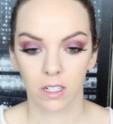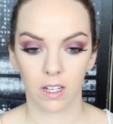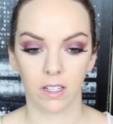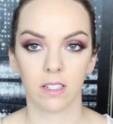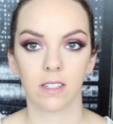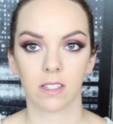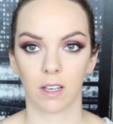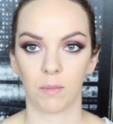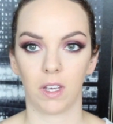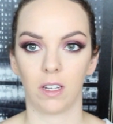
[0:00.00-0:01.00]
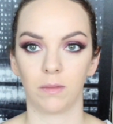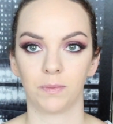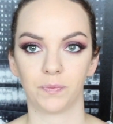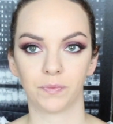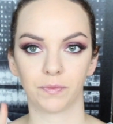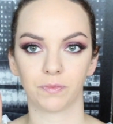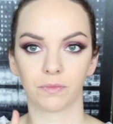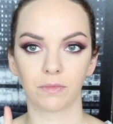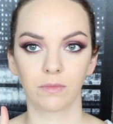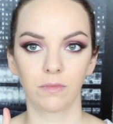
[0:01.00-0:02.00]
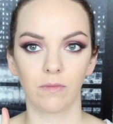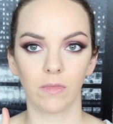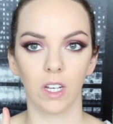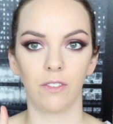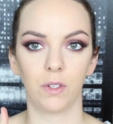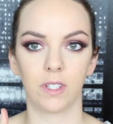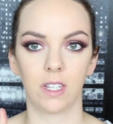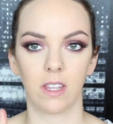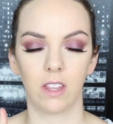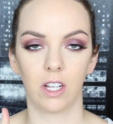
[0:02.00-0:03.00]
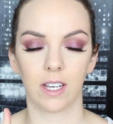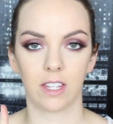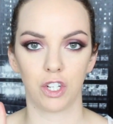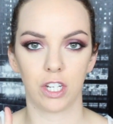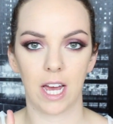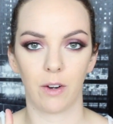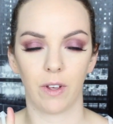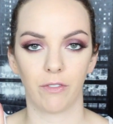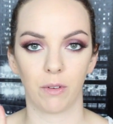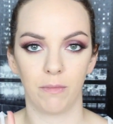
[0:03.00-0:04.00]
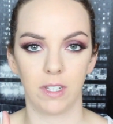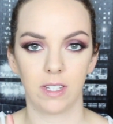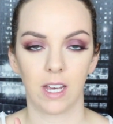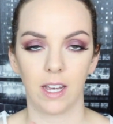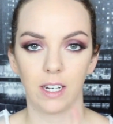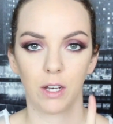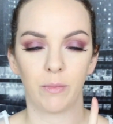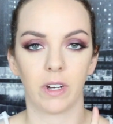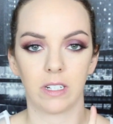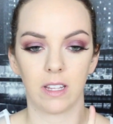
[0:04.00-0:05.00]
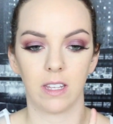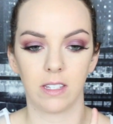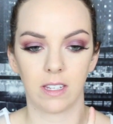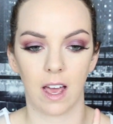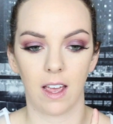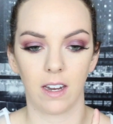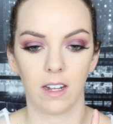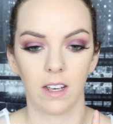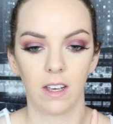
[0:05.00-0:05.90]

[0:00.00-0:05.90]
Because I mean, if you look at the shadowing from this side compared to this side